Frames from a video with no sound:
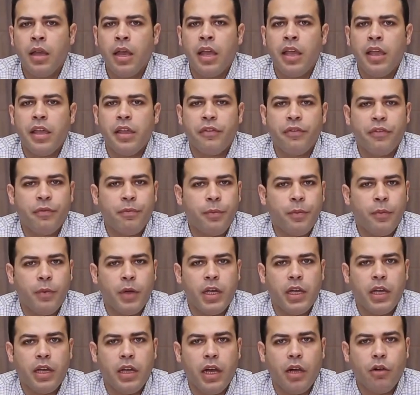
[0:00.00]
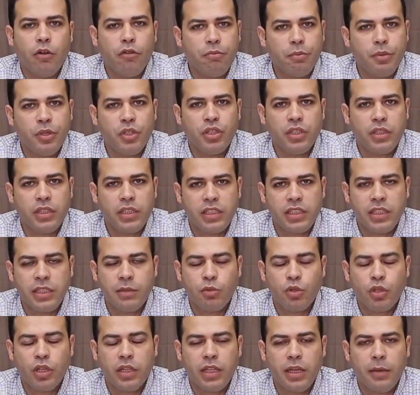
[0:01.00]
If our patient is
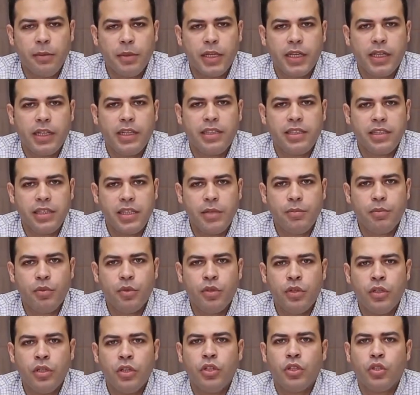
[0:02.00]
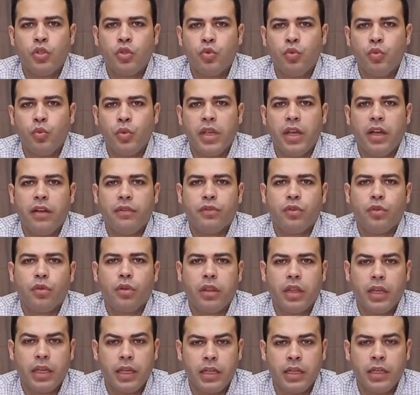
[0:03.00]
hemodynamically stable, so we have to
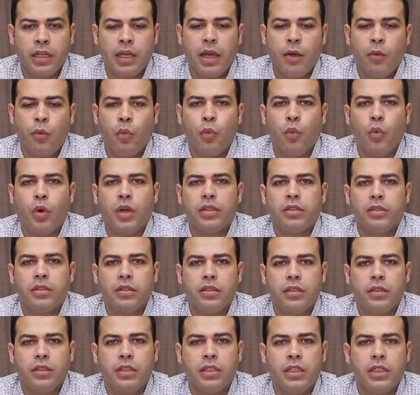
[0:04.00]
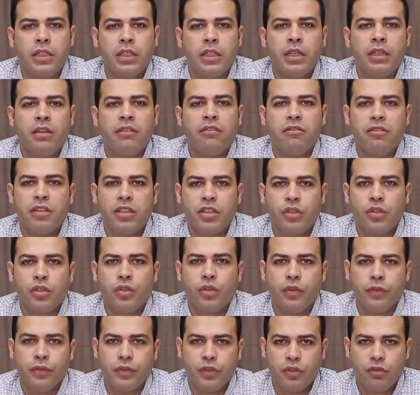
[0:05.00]
think what is the risk
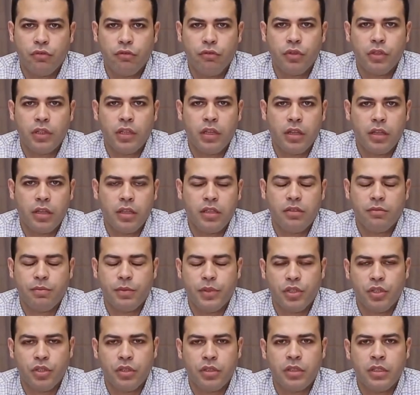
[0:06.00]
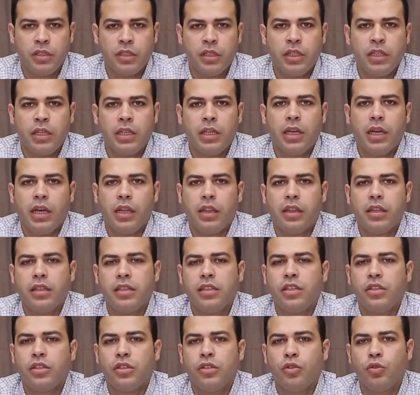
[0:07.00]
of stroke in this patient. And this
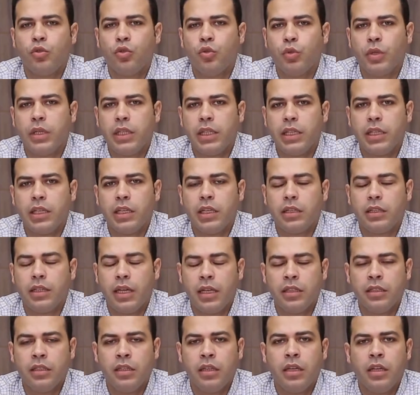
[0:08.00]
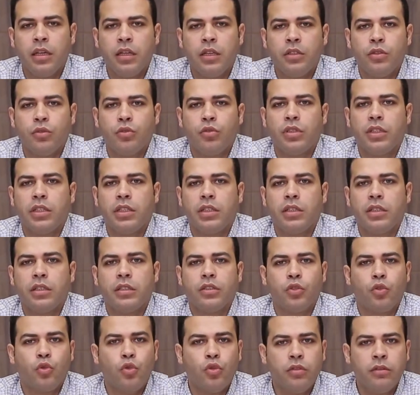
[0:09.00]
is usually done using
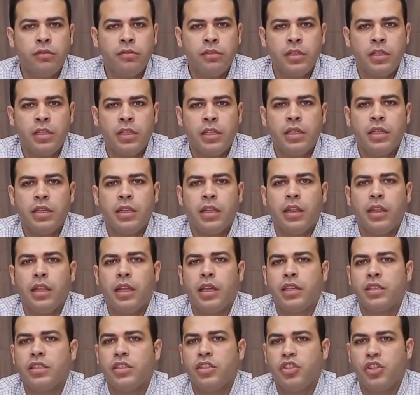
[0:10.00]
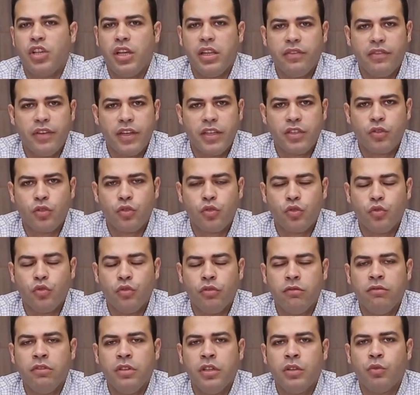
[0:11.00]
scores like the shared VASC score,
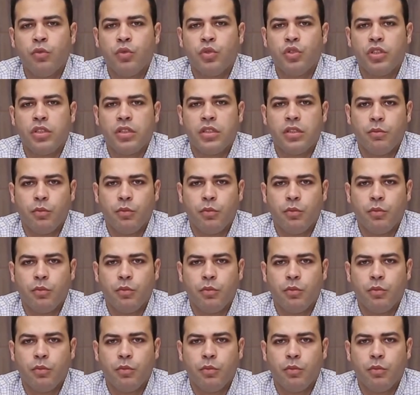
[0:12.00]
which is the